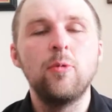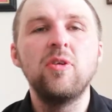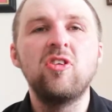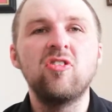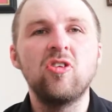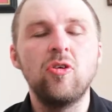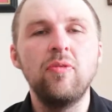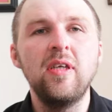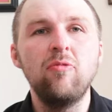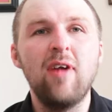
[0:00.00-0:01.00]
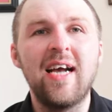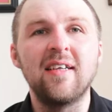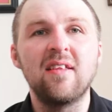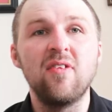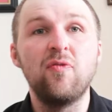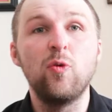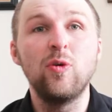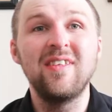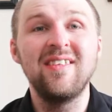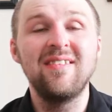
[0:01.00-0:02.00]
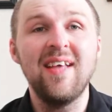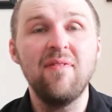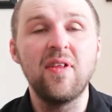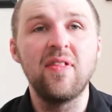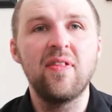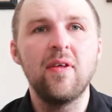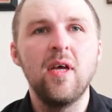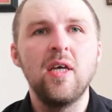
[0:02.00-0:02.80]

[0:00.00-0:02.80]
which is currently ranked the 47th